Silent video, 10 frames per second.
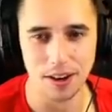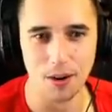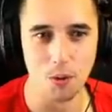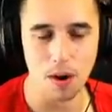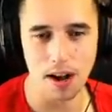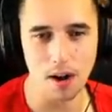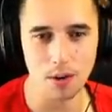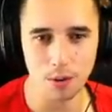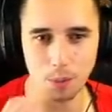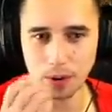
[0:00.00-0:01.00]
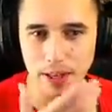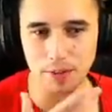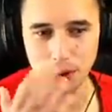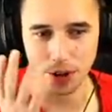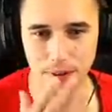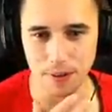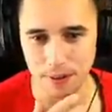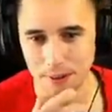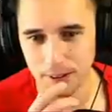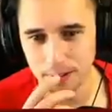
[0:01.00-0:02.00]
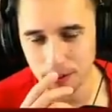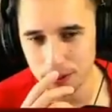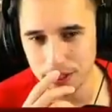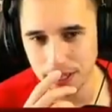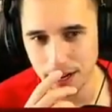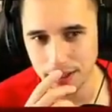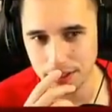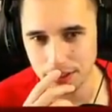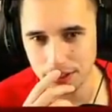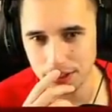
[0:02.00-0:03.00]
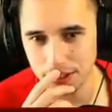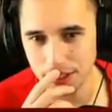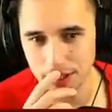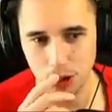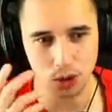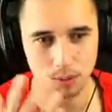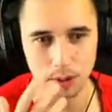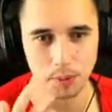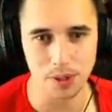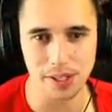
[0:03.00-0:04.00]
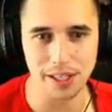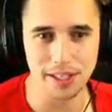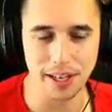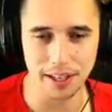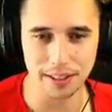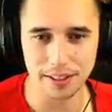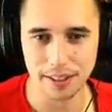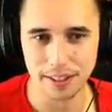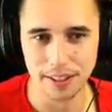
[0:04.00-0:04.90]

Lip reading: Oh, wow. What they've done with the characters? So much more detailed.